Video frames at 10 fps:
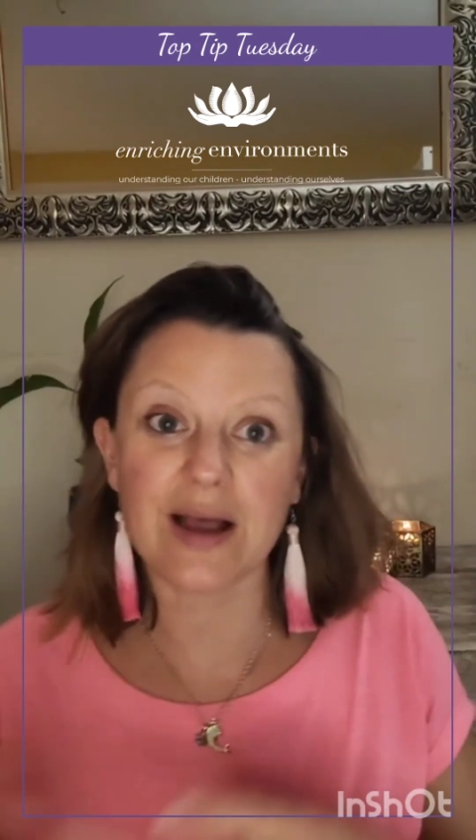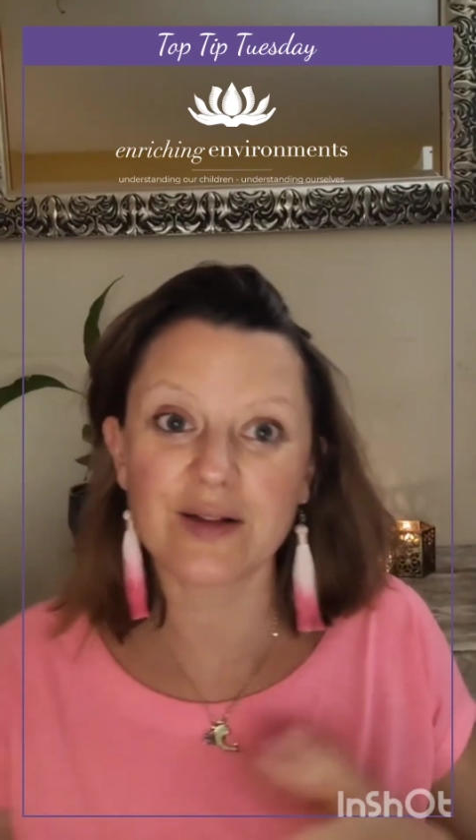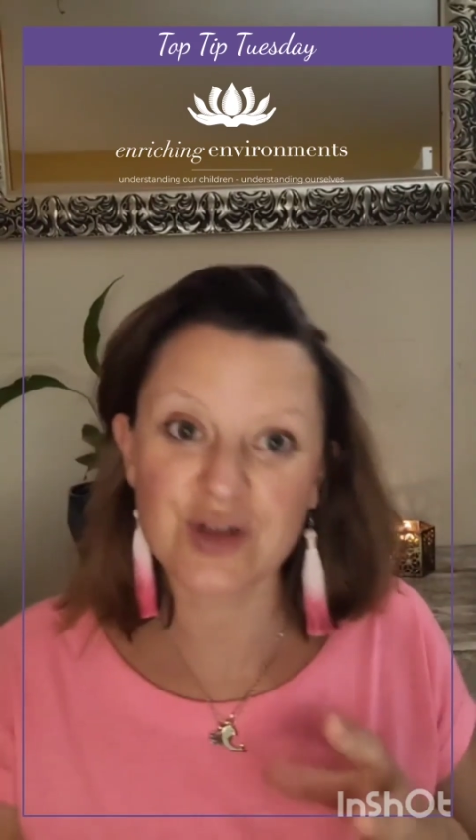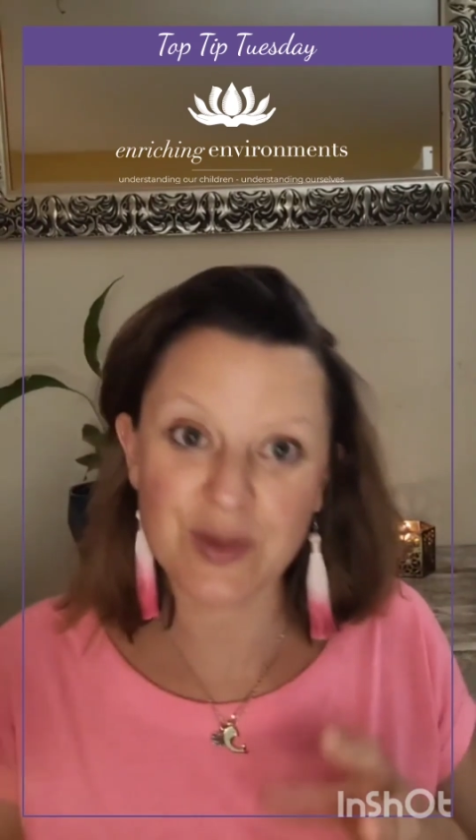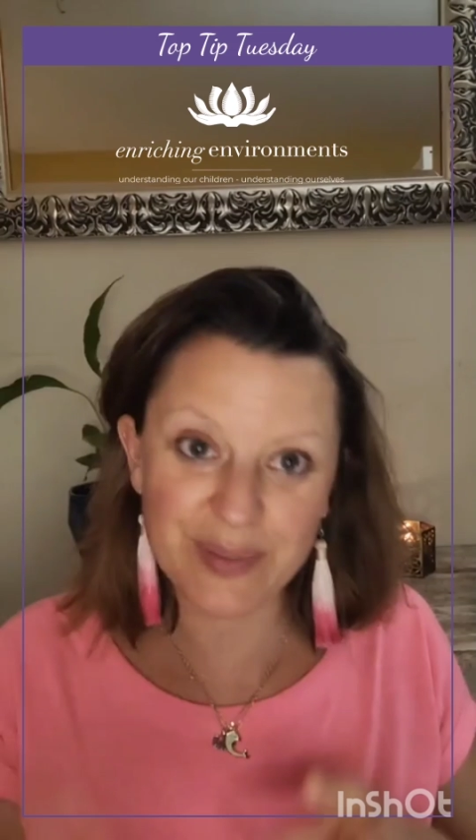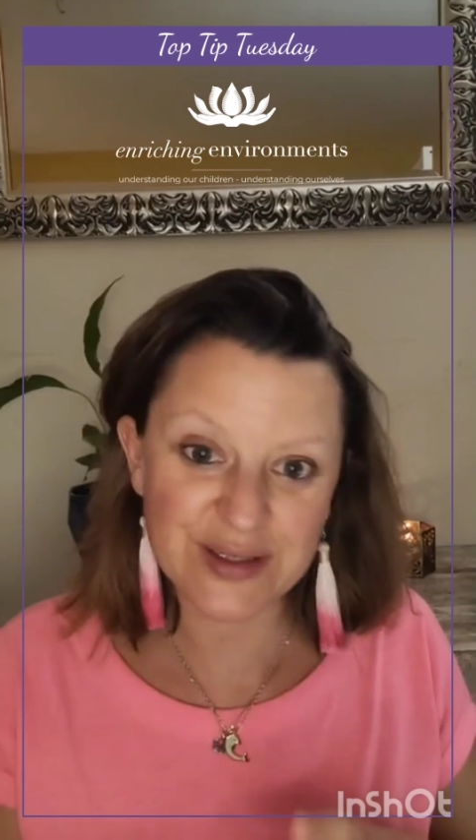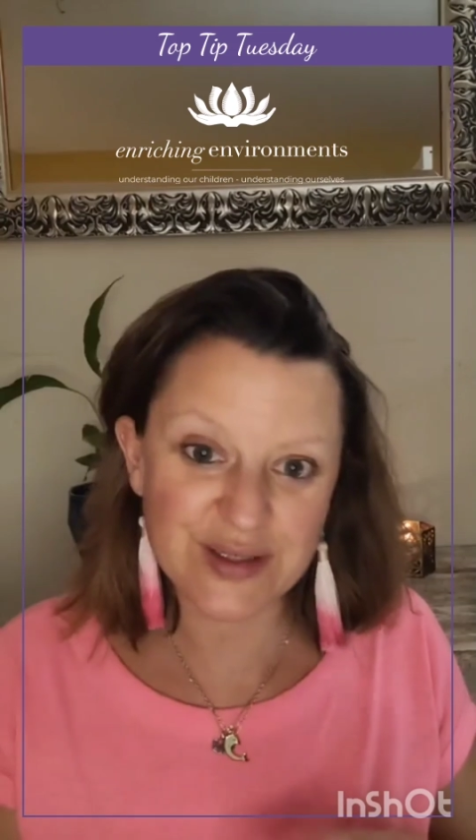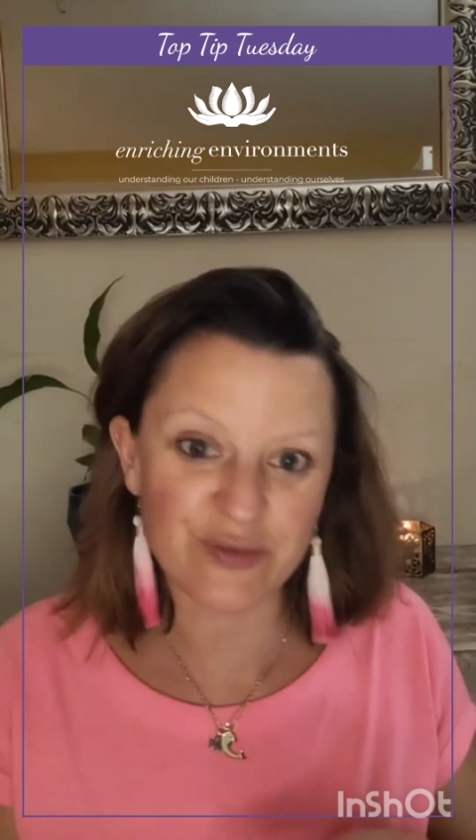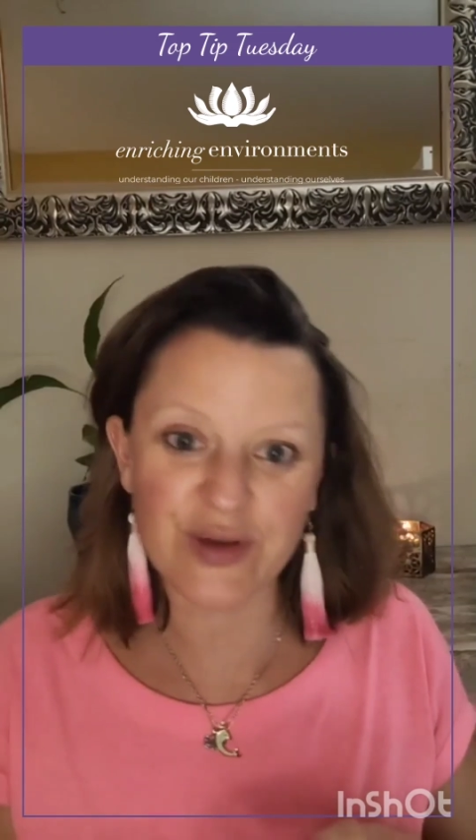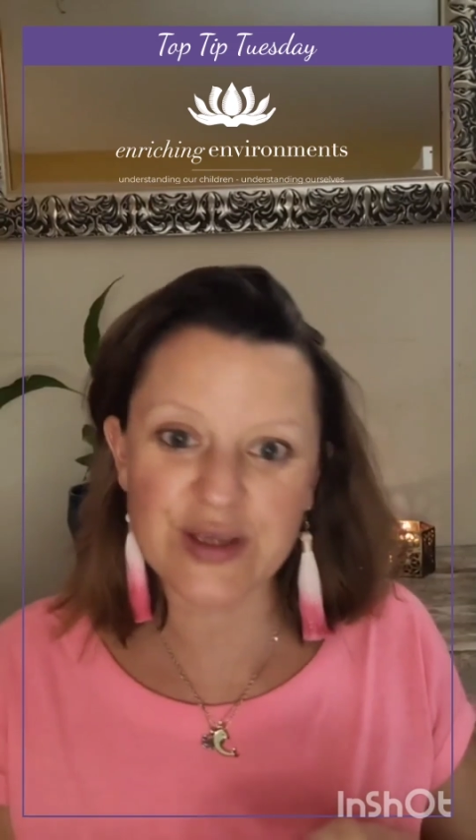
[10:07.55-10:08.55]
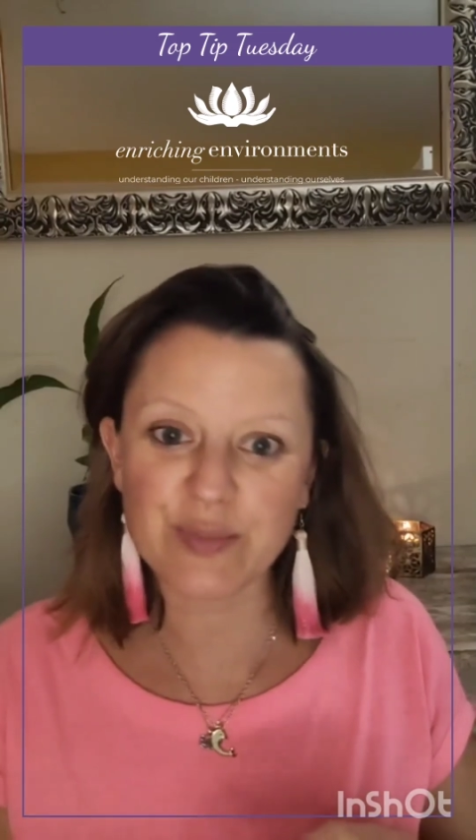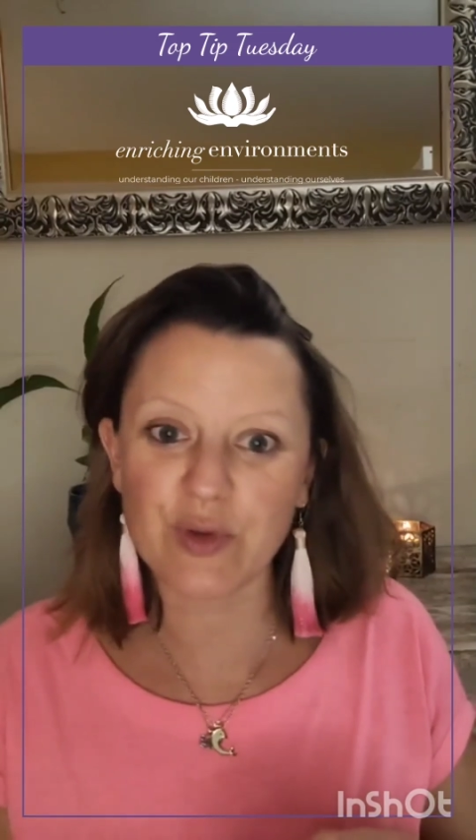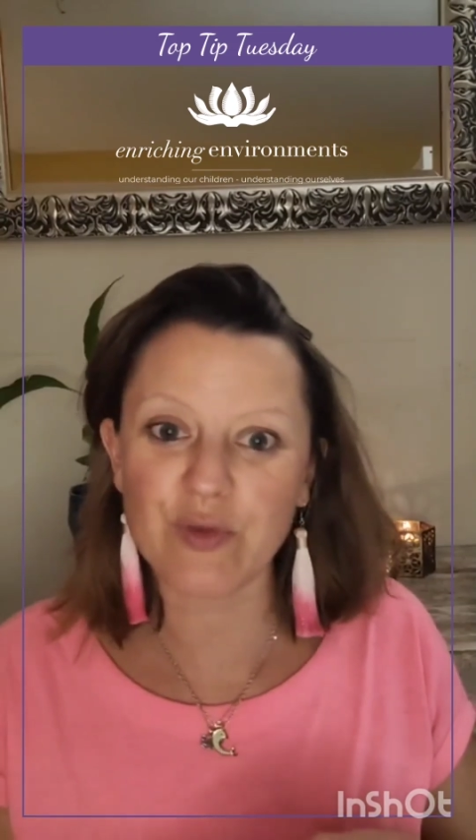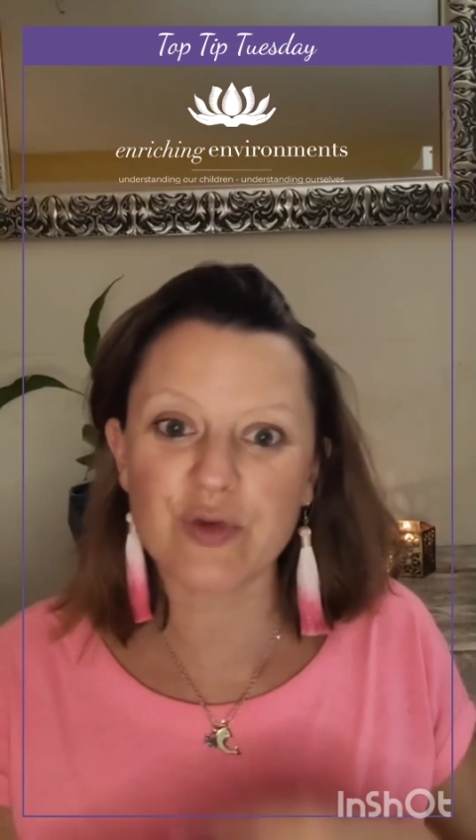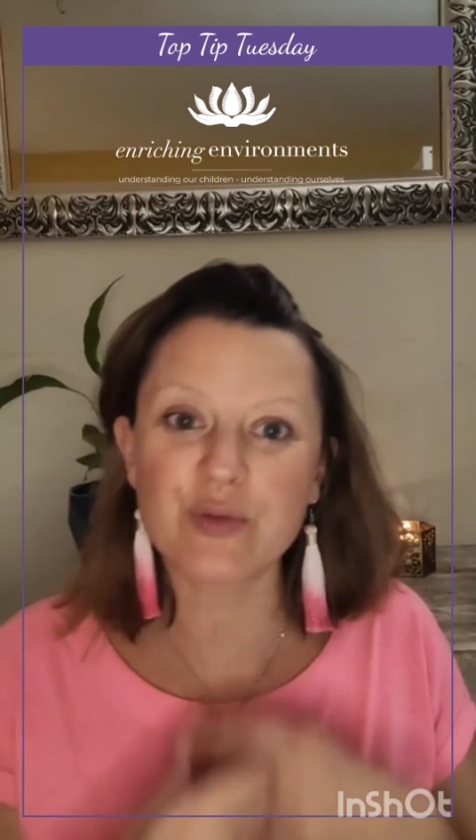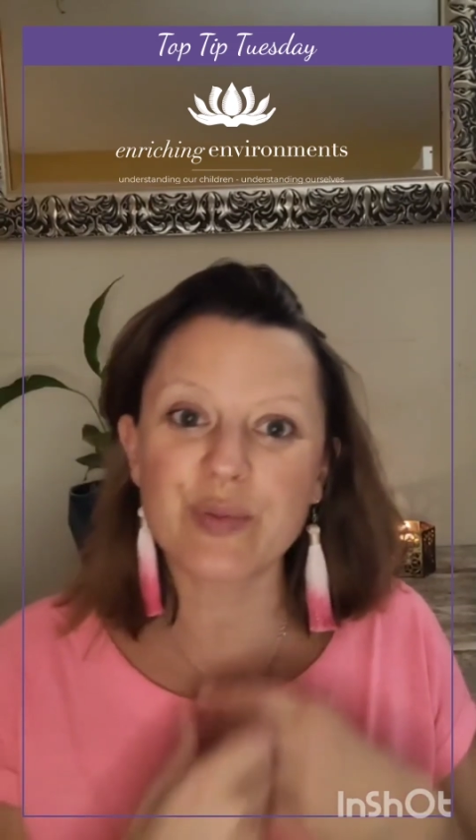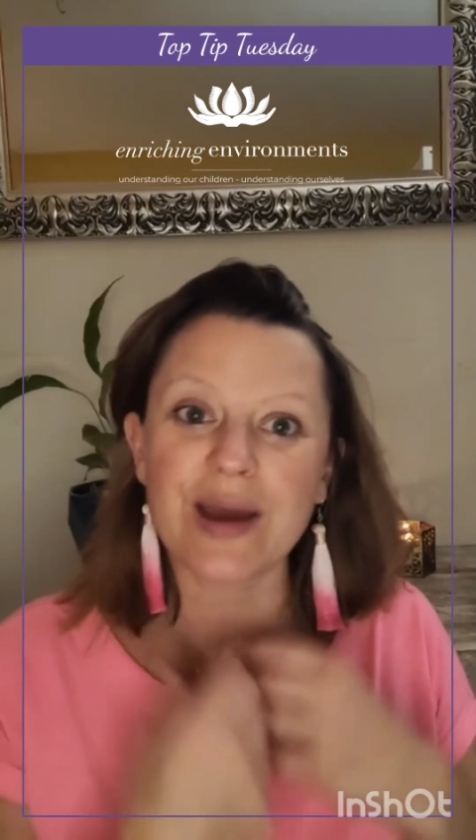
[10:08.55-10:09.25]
I'll jump into the Facebook group